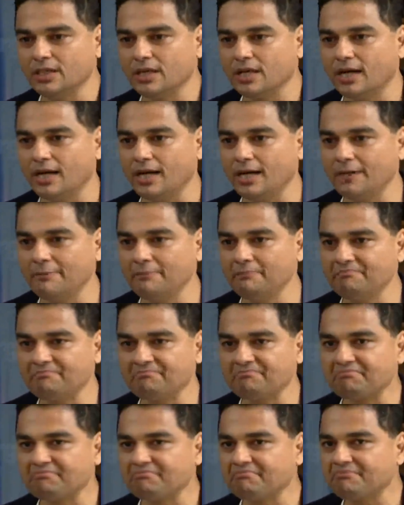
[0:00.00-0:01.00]

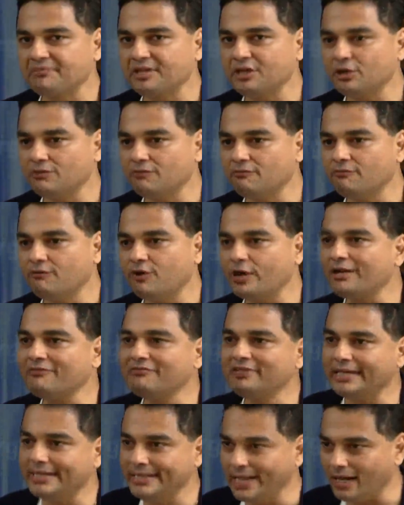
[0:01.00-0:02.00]
What
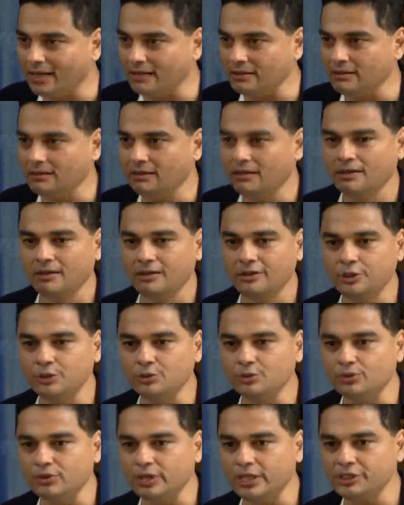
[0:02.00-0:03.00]
have they done
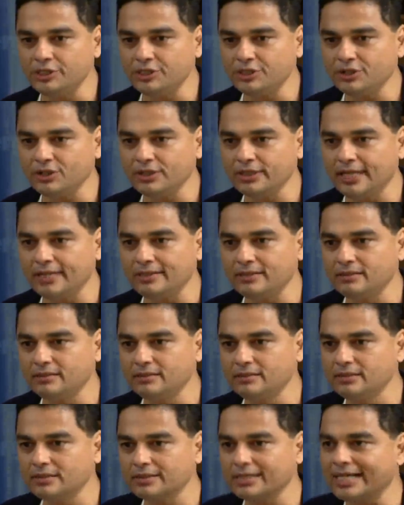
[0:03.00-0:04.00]
to ensure
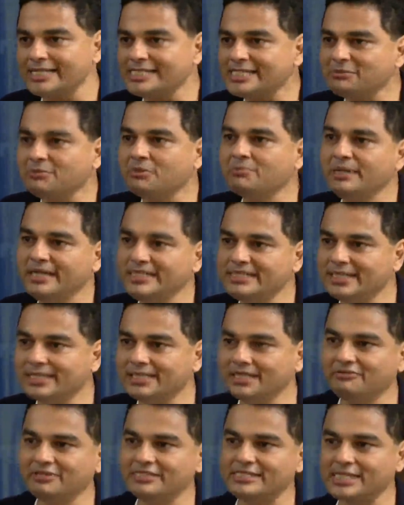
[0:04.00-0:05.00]
that the customer base
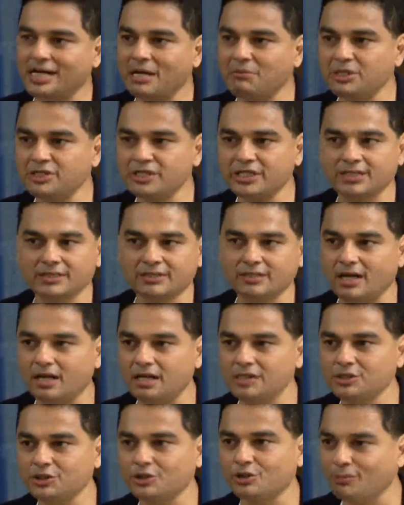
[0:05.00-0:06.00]
that they've established in a
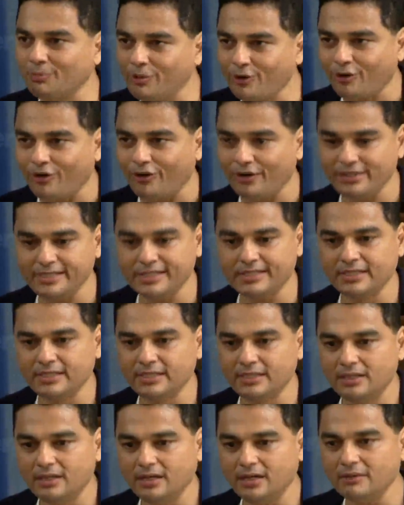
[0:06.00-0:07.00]
Taj or Oberoi's
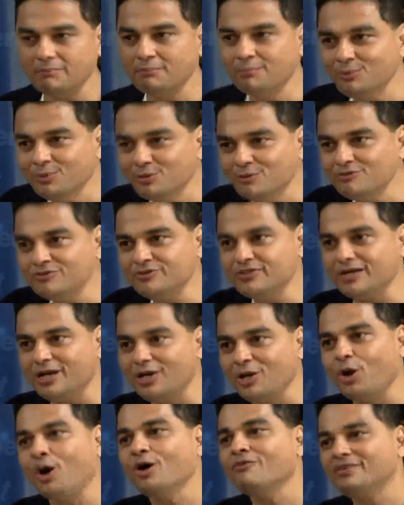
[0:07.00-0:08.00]
moves
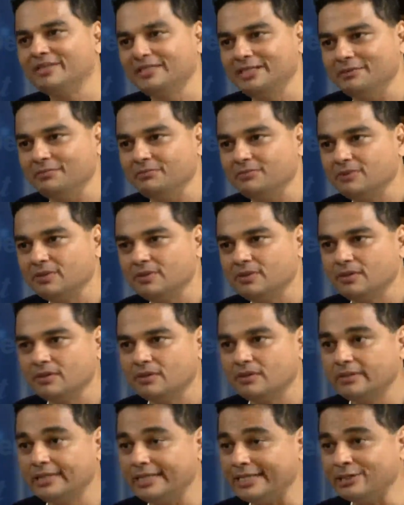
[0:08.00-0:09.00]
along with them?
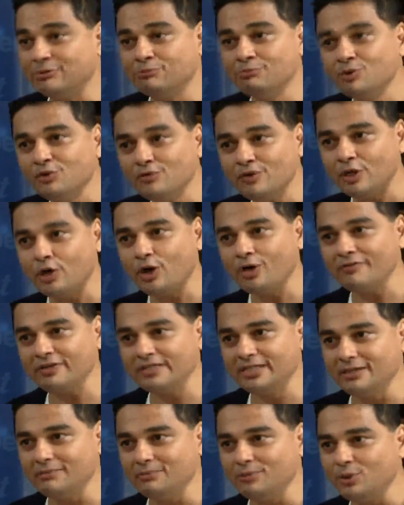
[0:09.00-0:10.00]
They can move along
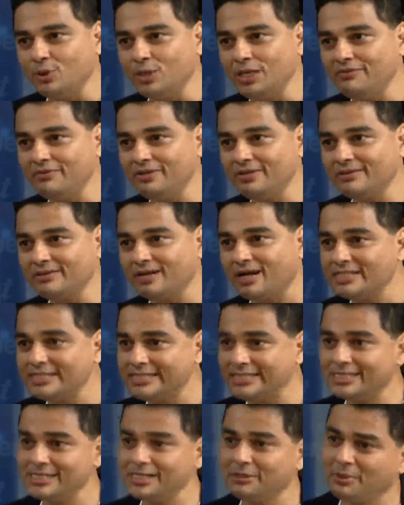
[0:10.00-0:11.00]
with them only when Taj
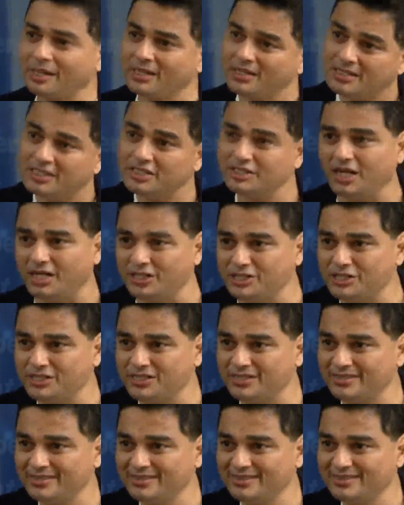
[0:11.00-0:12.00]
sets up another Taj.
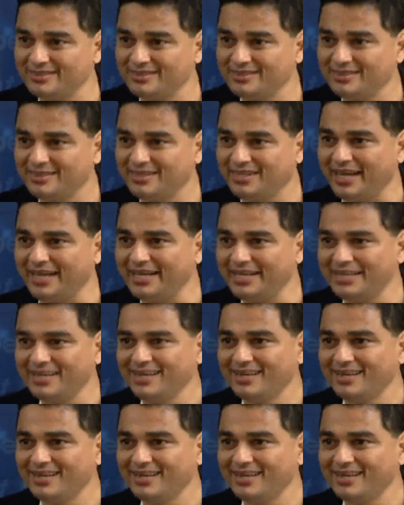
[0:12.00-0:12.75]
Right?